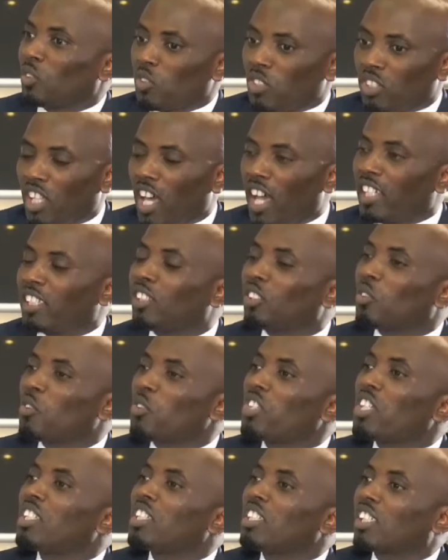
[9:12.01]
So that is
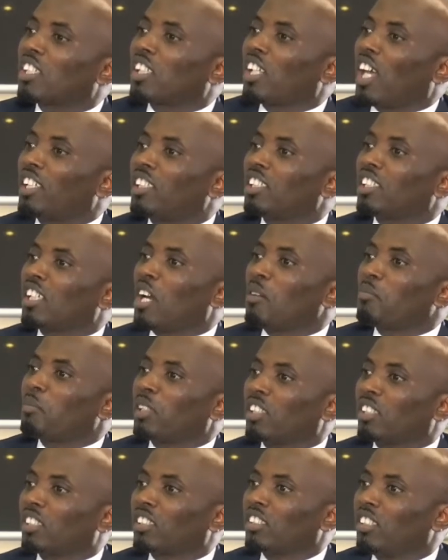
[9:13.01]
authentic learning
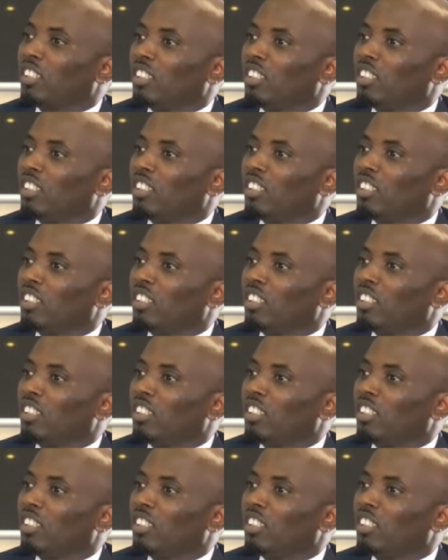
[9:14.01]
happening.